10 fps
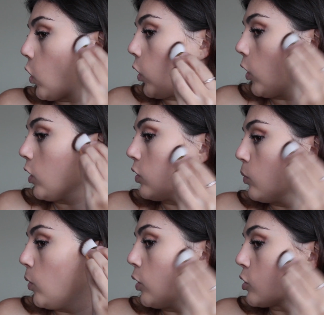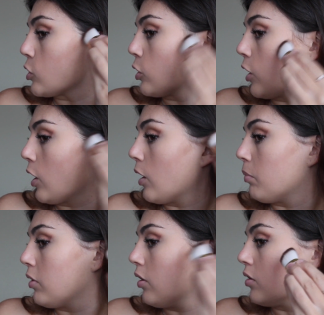I like to make sure that
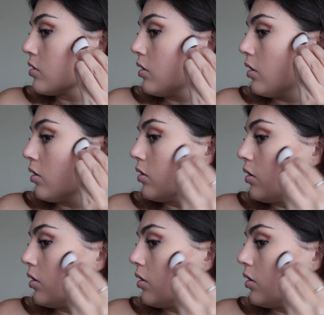up here is a lot